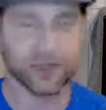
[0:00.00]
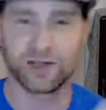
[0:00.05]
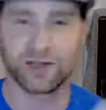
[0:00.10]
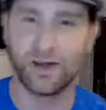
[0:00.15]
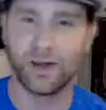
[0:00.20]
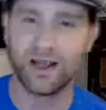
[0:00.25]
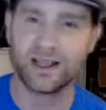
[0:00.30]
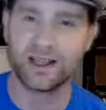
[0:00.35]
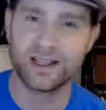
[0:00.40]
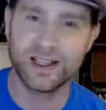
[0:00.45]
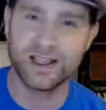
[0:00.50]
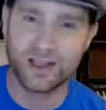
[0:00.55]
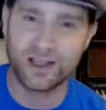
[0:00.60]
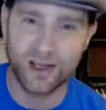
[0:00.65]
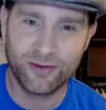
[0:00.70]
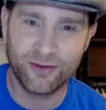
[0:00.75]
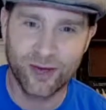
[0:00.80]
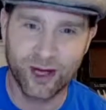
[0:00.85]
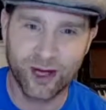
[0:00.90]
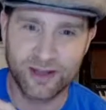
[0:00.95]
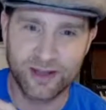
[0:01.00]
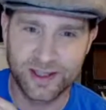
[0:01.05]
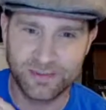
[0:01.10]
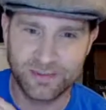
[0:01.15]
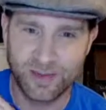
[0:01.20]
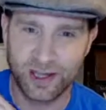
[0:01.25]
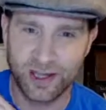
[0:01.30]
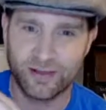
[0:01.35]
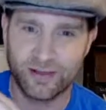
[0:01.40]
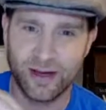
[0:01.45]
But since I've got this
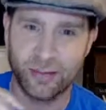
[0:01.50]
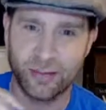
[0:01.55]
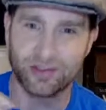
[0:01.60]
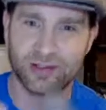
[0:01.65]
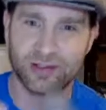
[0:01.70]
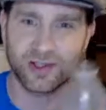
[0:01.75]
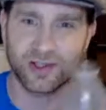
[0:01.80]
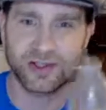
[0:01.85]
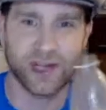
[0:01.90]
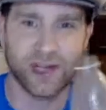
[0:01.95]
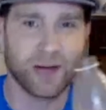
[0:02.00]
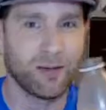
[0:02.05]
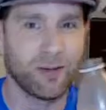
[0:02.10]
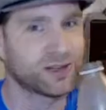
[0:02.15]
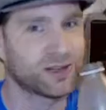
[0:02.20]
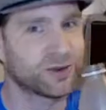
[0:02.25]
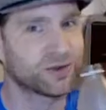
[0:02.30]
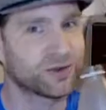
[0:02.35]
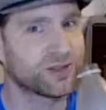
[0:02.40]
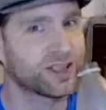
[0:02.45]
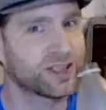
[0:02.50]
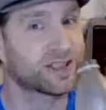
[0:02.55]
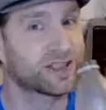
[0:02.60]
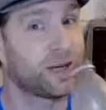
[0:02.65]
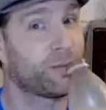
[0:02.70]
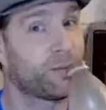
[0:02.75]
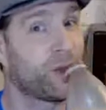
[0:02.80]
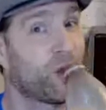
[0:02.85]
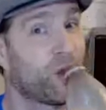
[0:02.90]
bottle of apple juice, I might as well drink some.